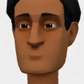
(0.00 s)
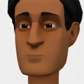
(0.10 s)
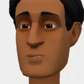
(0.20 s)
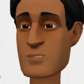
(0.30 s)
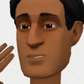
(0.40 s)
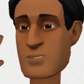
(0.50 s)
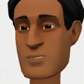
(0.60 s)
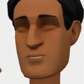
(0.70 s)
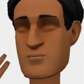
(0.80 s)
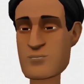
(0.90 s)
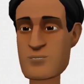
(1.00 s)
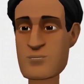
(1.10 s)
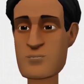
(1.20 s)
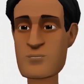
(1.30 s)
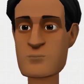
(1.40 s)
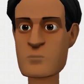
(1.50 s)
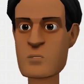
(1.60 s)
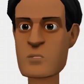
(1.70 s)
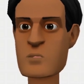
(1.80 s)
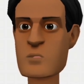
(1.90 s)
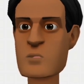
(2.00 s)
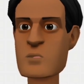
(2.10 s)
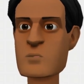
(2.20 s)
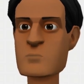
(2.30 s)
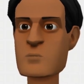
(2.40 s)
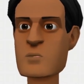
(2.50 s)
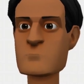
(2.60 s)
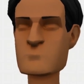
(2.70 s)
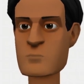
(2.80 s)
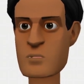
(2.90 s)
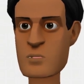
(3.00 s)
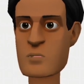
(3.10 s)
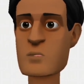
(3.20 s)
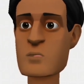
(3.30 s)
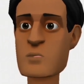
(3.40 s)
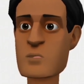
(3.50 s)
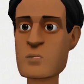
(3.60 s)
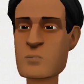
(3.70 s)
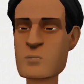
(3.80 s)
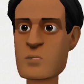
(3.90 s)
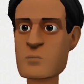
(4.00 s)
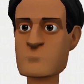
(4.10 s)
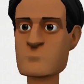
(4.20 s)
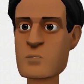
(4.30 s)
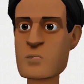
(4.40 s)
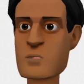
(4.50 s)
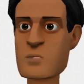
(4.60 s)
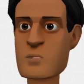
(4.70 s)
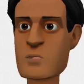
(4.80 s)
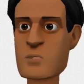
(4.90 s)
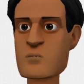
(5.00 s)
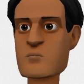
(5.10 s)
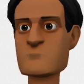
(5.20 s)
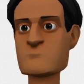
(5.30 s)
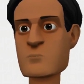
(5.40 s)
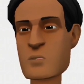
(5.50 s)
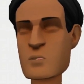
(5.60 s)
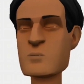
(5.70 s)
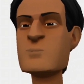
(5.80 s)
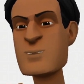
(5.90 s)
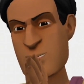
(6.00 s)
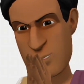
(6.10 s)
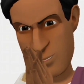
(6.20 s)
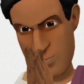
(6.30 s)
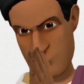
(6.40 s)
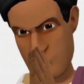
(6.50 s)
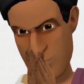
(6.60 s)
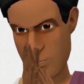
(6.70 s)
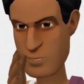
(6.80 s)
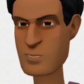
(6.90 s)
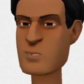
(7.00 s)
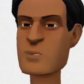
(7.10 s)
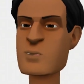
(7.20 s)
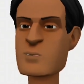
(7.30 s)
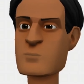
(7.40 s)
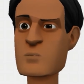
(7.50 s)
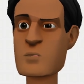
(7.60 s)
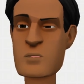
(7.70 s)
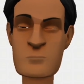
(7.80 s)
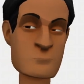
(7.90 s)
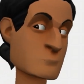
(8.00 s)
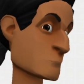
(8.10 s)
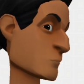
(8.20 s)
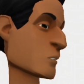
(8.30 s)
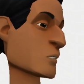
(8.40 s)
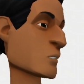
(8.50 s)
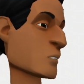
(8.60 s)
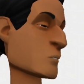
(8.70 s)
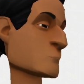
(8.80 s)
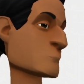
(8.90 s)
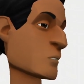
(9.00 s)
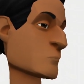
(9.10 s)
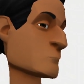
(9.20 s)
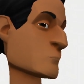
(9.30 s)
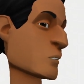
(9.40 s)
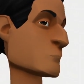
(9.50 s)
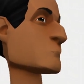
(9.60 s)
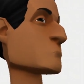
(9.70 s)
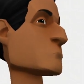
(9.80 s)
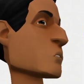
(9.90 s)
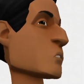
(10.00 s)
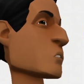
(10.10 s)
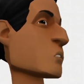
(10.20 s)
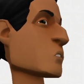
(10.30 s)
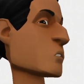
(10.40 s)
Hello guys. There will be no challenges because it's this series' most dangerous thing here, the double elimination night. So good luck and see you guys at Tribal Council.